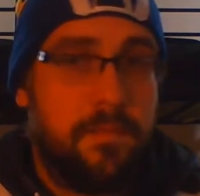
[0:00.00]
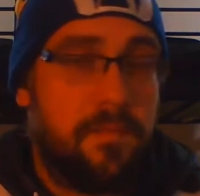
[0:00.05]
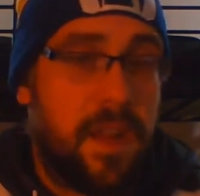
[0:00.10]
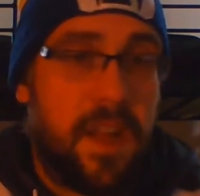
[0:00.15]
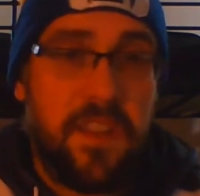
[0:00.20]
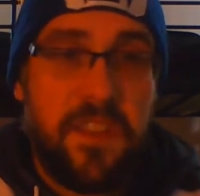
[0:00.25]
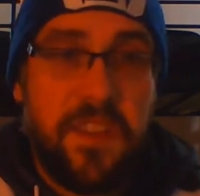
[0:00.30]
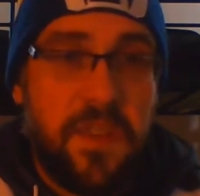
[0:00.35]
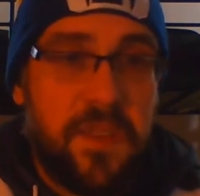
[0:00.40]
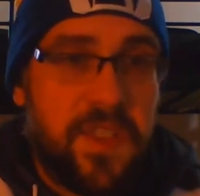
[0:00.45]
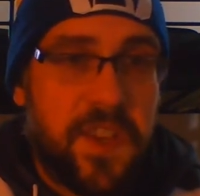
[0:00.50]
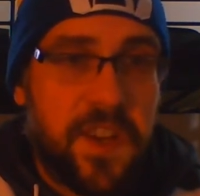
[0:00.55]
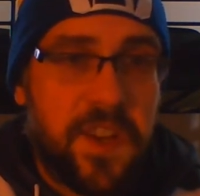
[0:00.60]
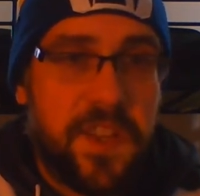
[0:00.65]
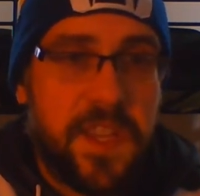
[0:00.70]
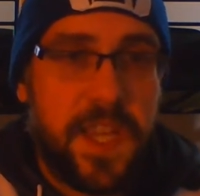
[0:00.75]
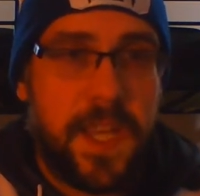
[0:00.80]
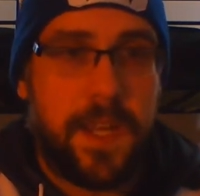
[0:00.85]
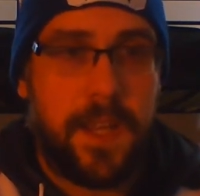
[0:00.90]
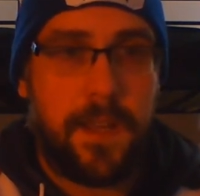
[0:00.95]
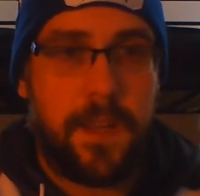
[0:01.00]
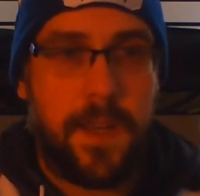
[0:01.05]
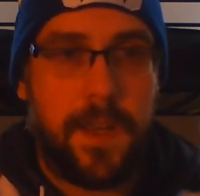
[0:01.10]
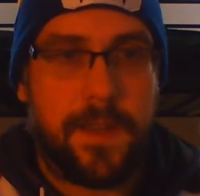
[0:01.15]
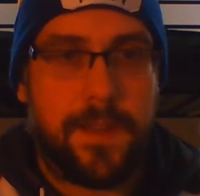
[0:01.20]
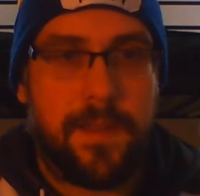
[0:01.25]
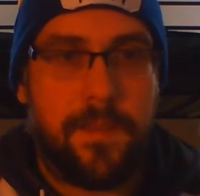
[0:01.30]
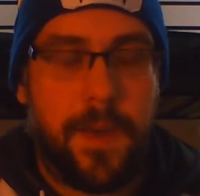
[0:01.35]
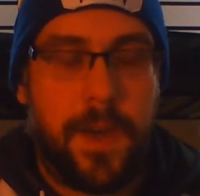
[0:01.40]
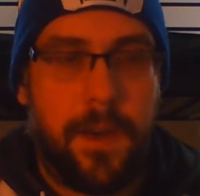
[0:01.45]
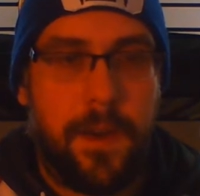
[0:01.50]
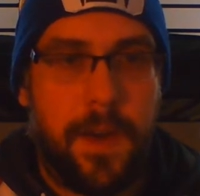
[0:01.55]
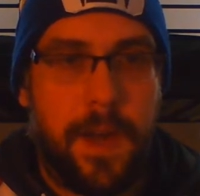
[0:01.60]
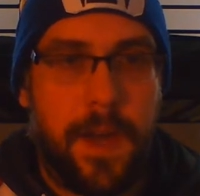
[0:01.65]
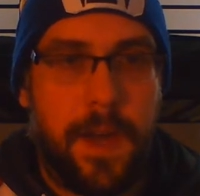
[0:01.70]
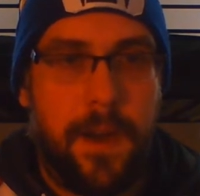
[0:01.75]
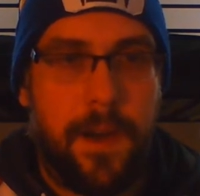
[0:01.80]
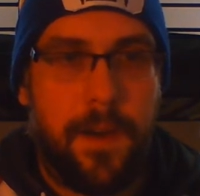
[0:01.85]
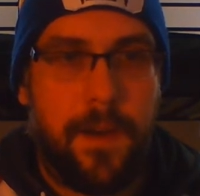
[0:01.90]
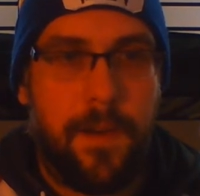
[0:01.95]
on 213, he talks about
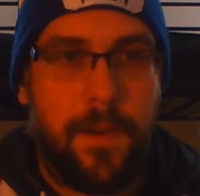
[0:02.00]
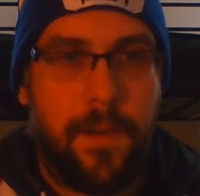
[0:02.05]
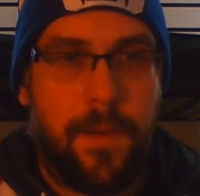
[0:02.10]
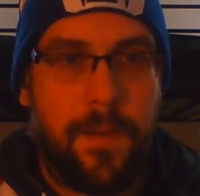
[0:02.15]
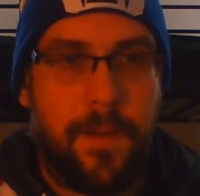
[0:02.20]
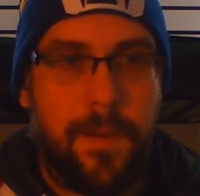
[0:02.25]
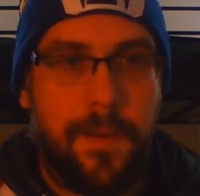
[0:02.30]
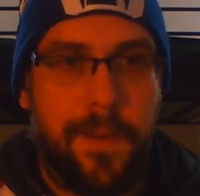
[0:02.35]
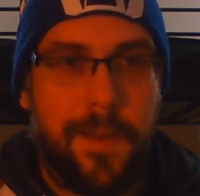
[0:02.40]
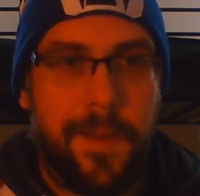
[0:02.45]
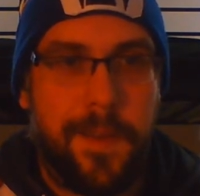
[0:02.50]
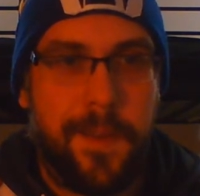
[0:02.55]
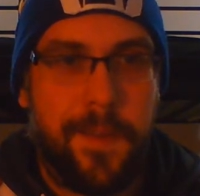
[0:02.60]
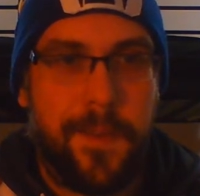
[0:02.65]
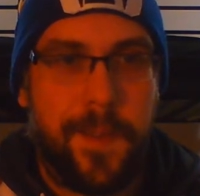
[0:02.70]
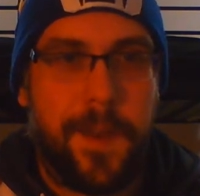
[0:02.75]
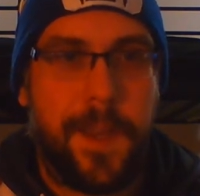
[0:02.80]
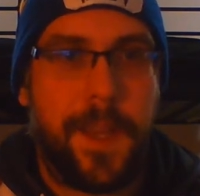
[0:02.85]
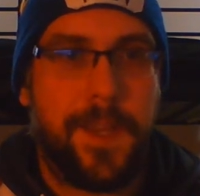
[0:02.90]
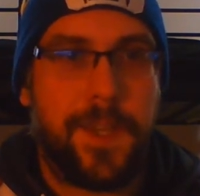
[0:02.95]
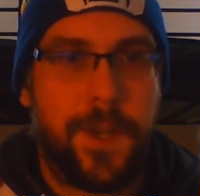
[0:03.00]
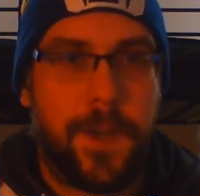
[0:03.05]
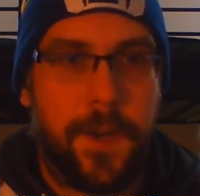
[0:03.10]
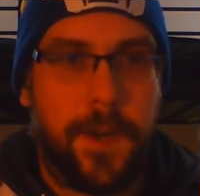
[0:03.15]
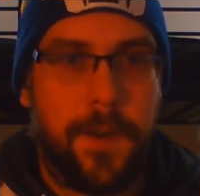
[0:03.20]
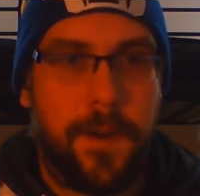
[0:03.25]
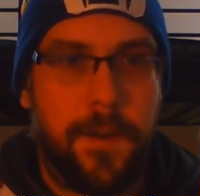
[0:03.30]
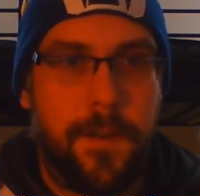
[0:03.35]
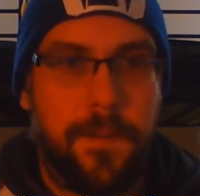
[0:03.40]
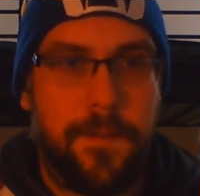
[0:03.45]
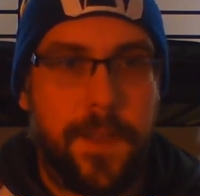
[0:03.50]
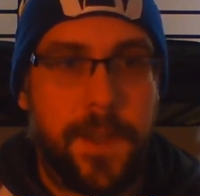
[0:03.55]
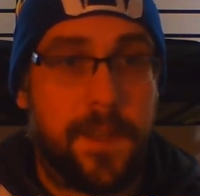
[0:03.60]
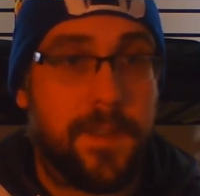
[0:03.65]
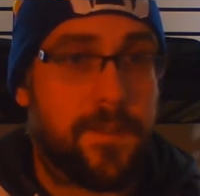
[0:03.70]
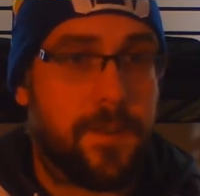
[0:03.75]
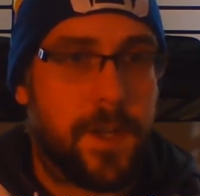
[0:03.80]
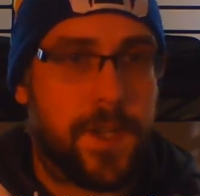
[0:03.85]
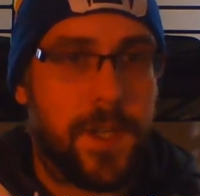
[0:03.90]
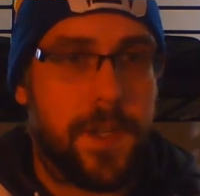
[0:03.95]
how the nature of the
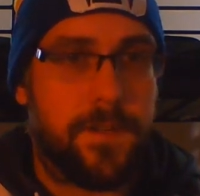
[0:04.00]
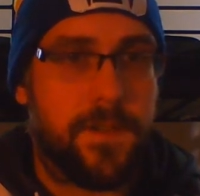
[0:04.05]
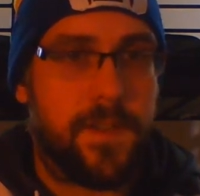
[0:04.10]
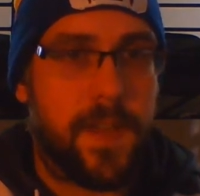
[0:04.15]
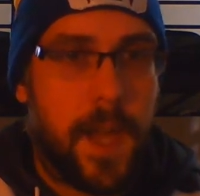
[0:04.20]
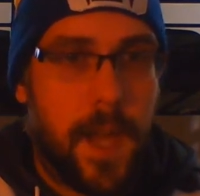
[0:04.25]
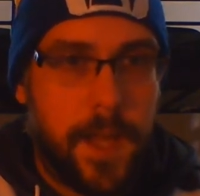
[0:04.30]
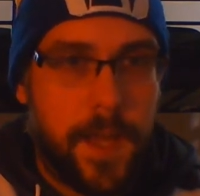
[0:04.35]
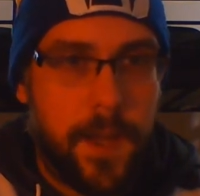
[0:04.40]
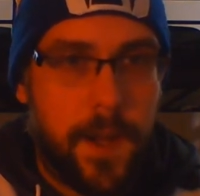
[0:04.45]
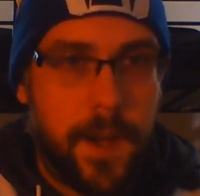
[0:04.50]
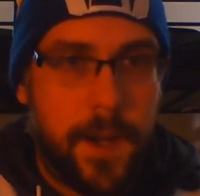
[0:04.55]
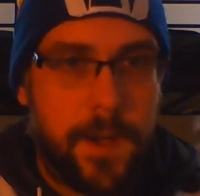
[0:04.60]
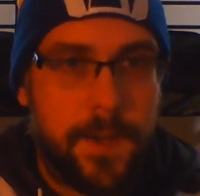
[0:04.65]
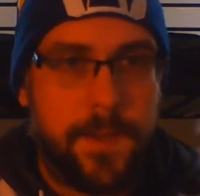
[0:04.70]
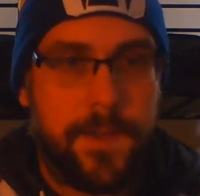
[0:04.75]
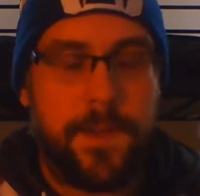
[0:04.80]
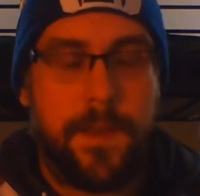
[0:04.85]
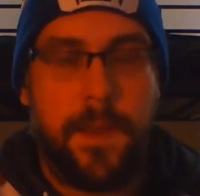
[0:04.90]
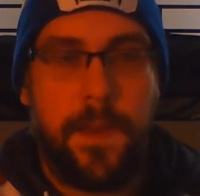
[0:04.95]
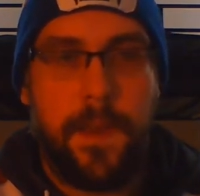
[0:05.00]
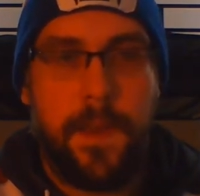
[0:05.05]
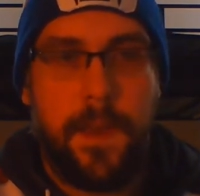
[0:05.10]
construction of stockyards